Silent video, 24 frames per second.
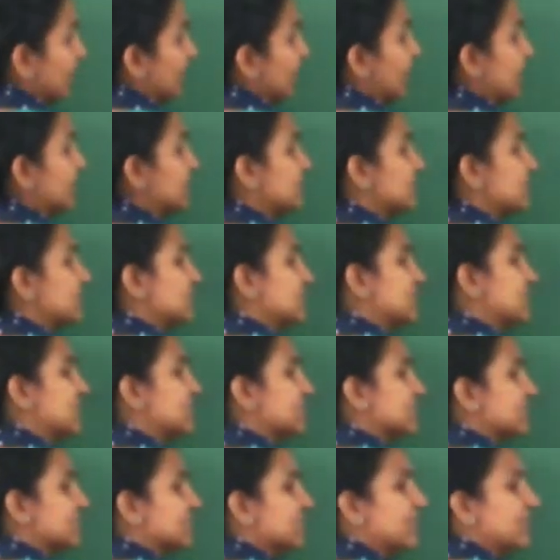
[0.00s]
next
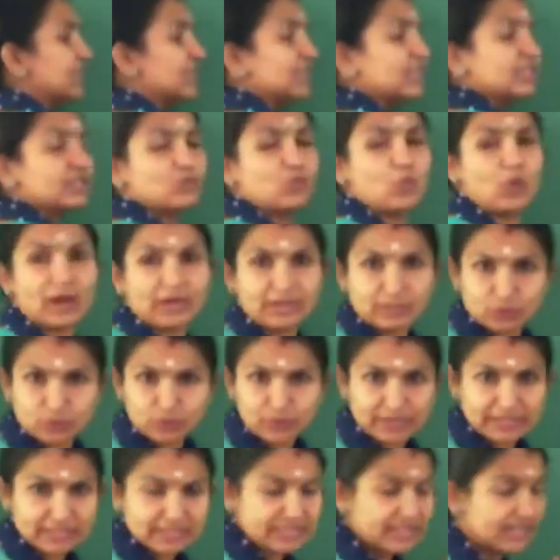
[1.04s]
60 is
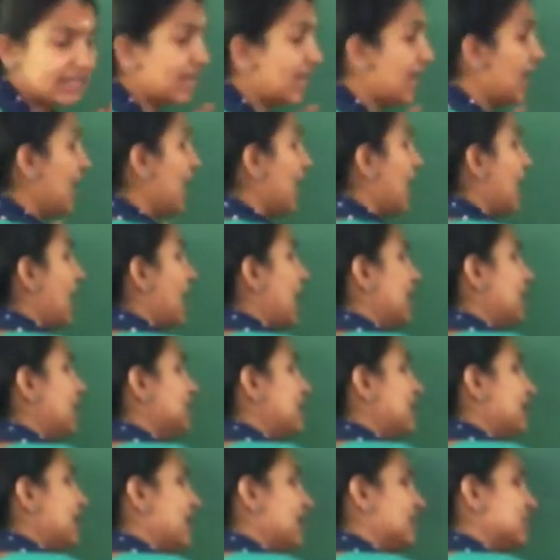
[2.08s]
120 and
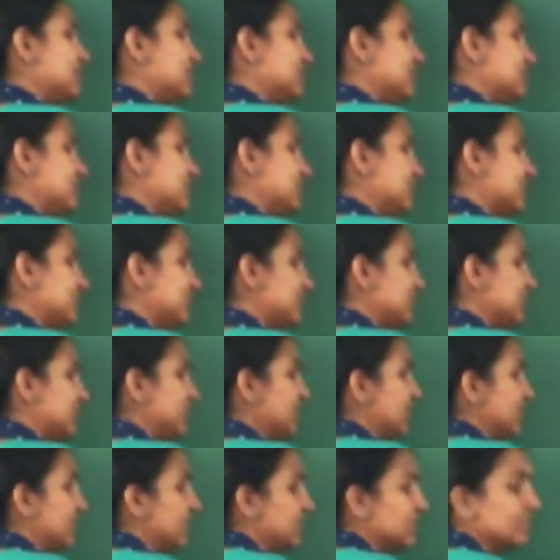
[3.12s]
the next
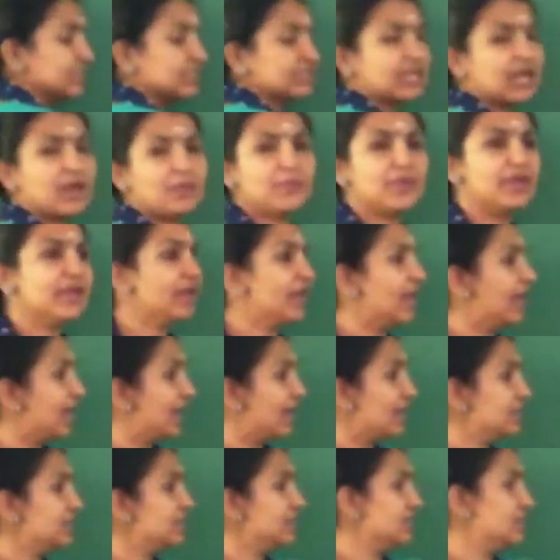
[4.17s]
60 is coming
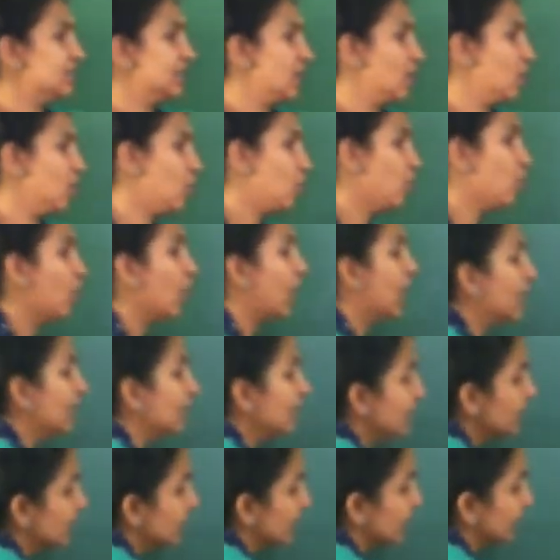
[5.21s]
as 180